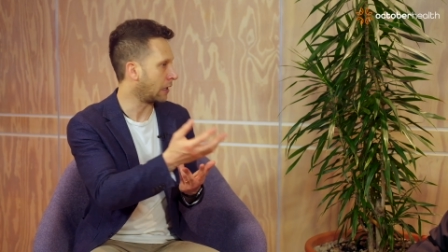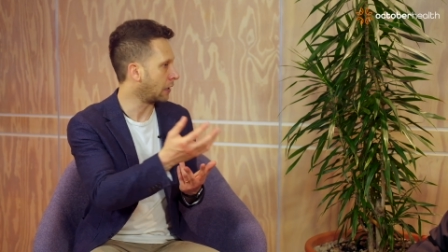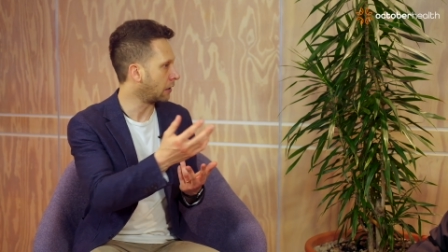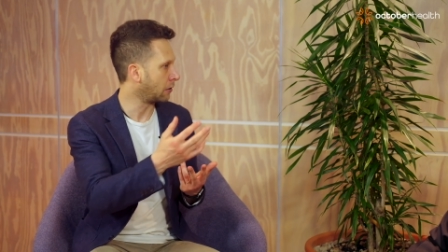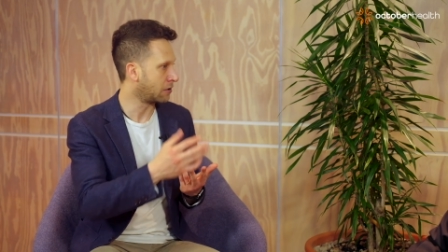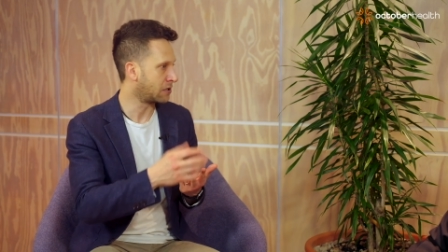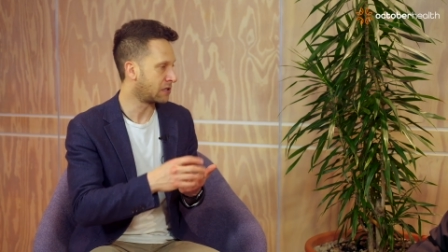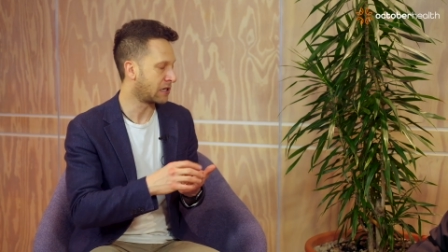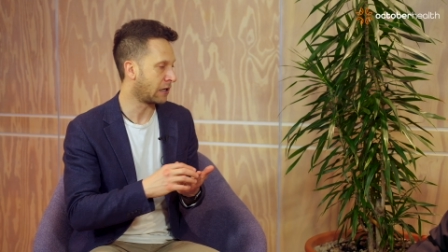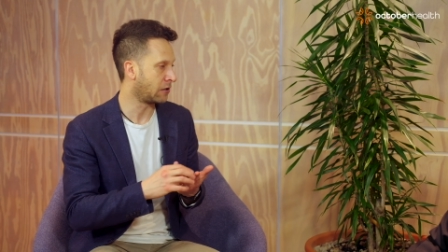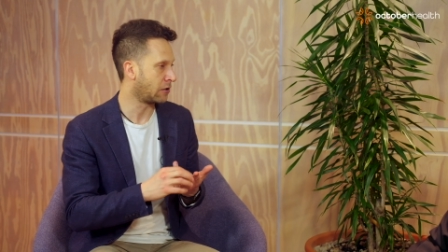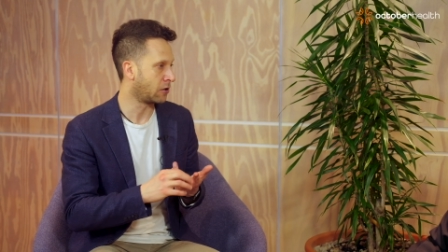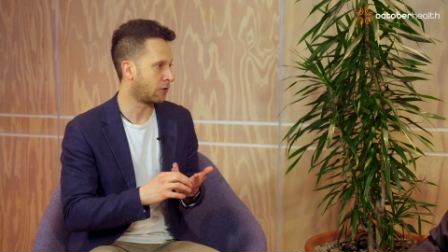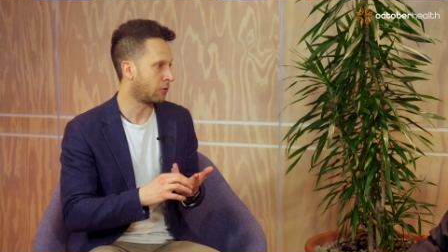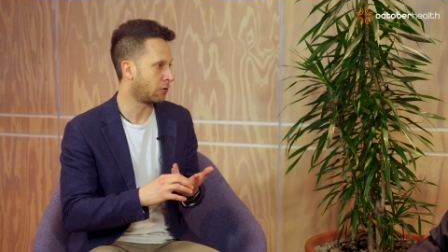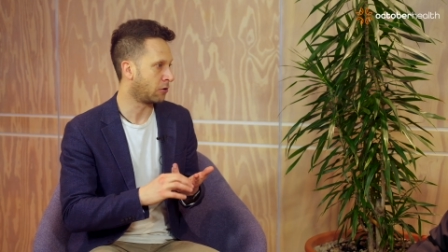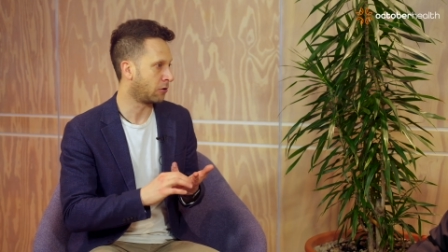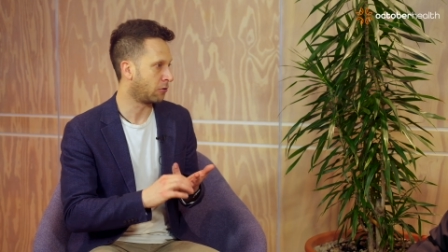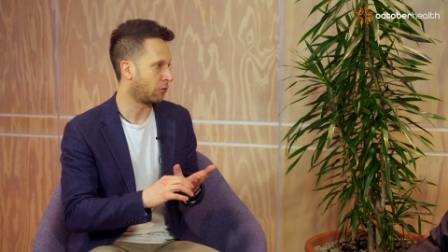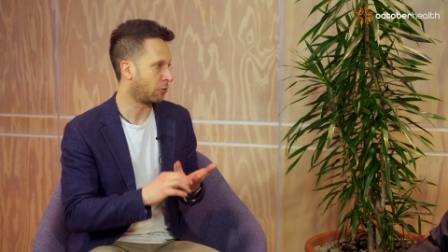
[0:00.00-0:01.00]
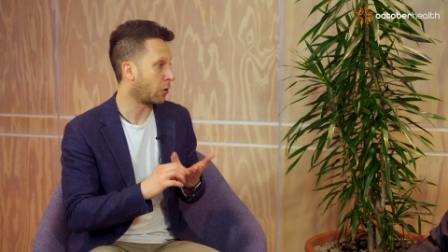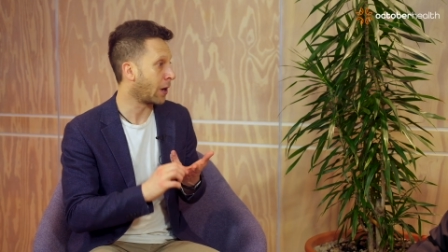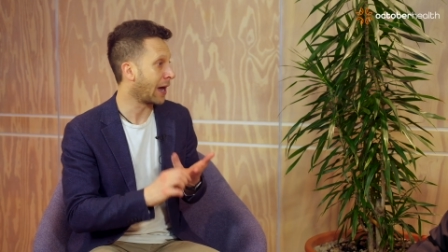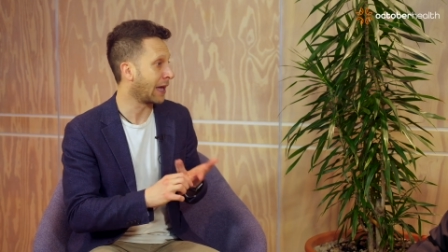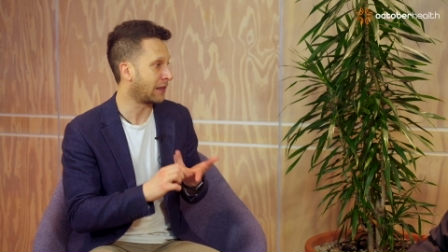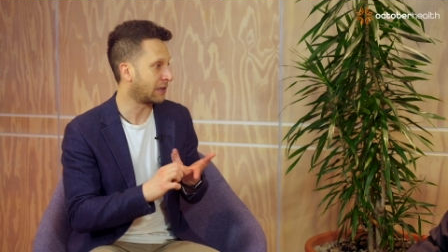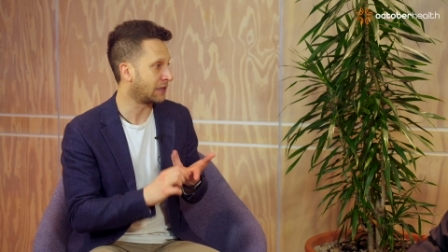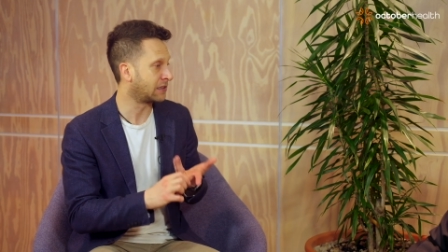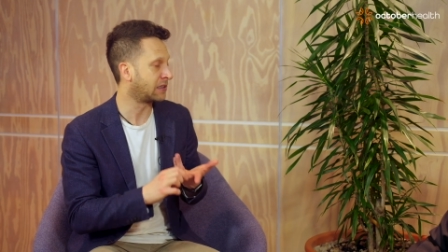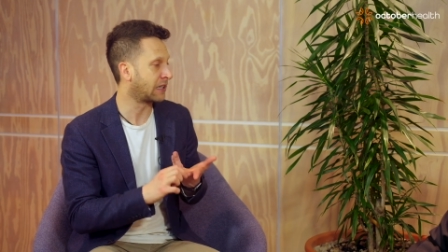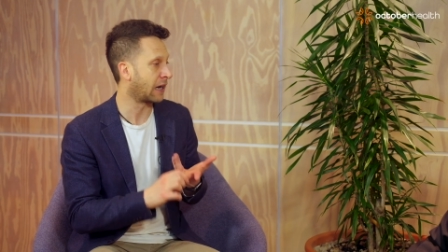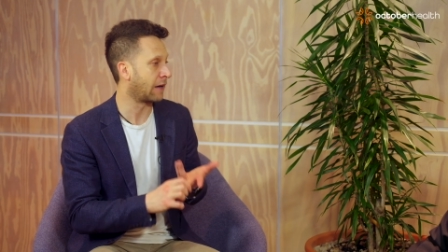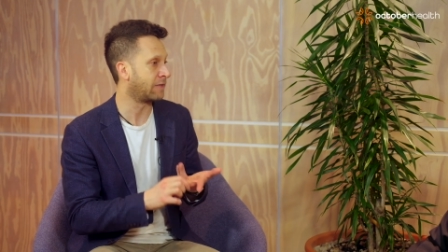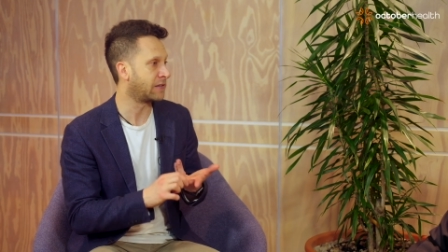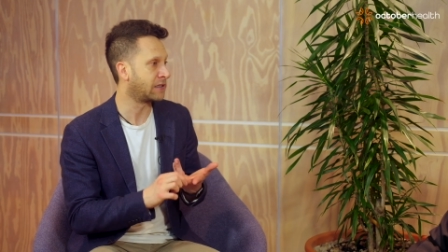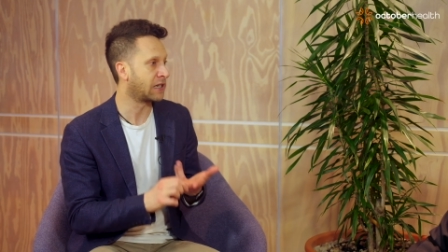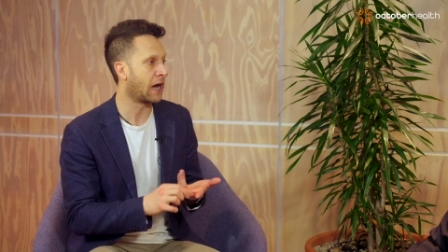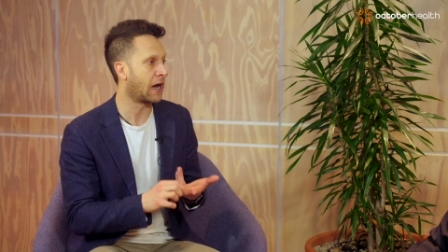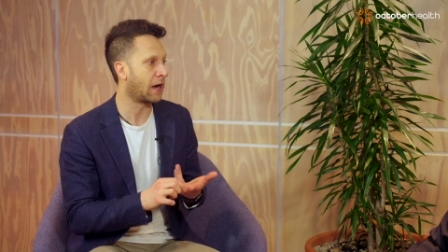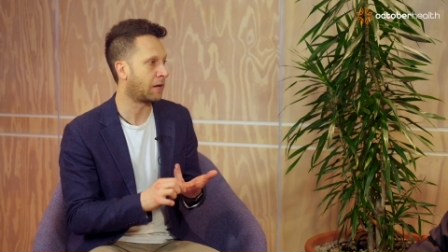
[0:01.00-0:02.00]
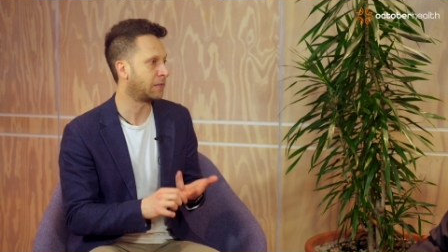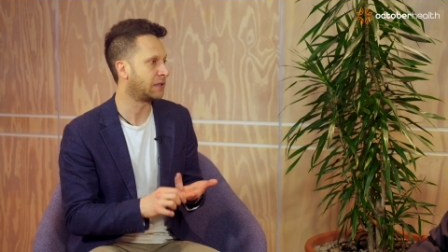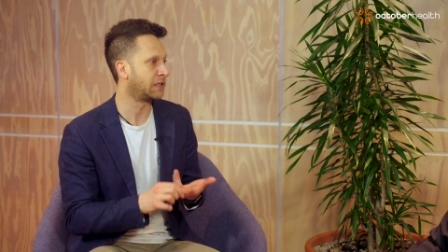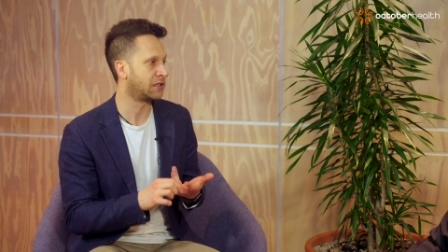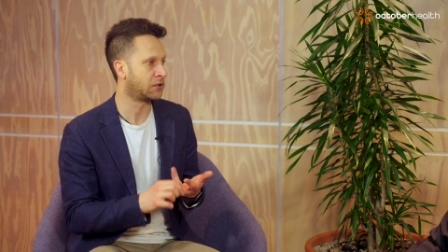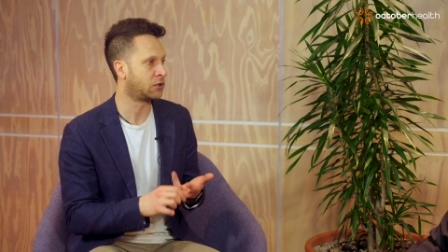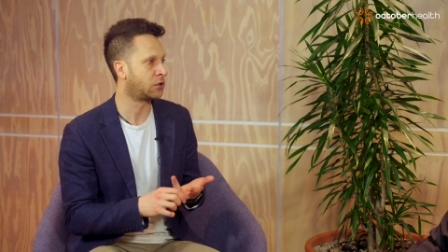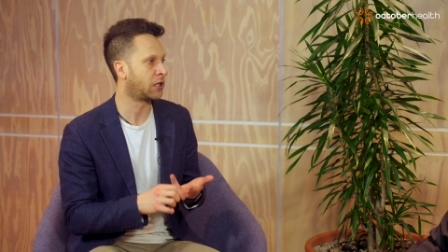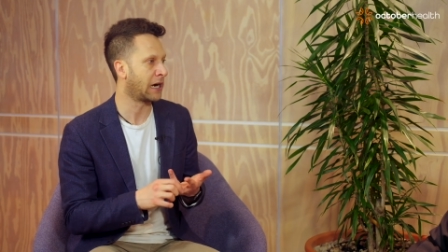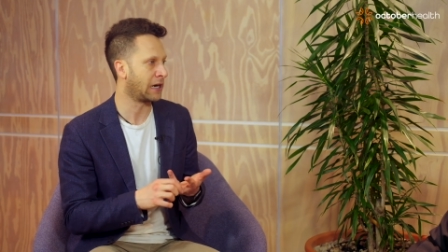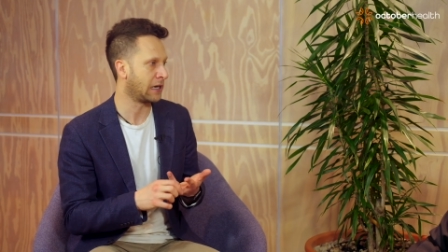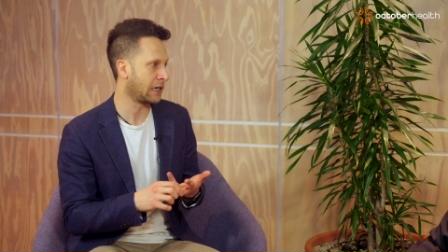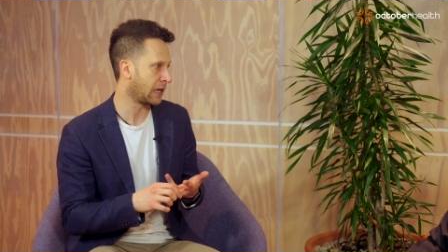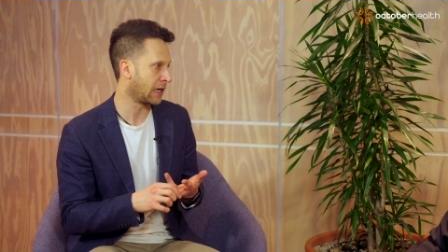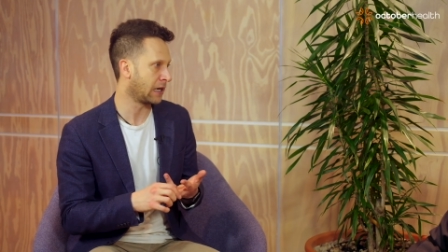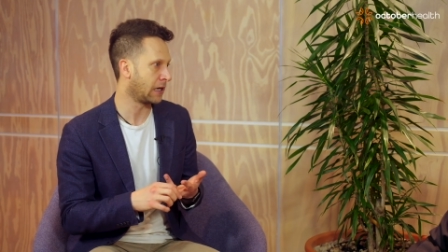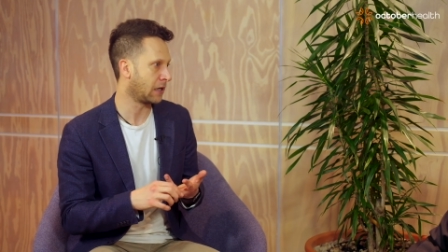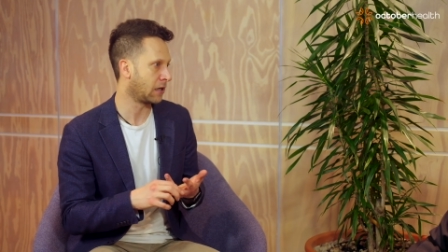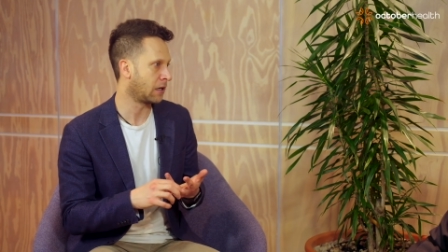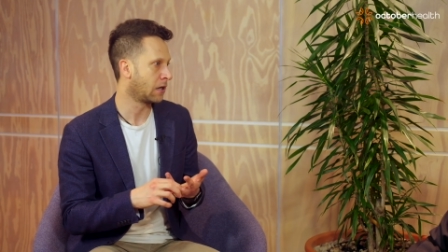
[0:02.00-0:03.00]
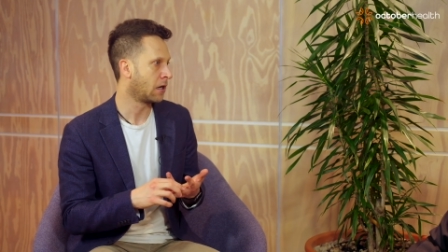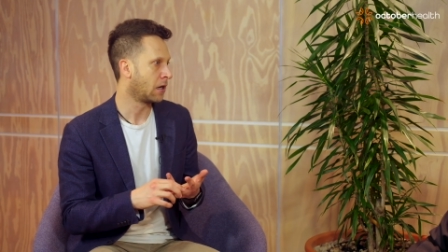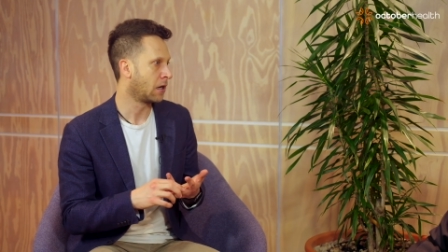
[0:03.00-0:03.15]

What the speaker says: You said you had this tough time as a trainee,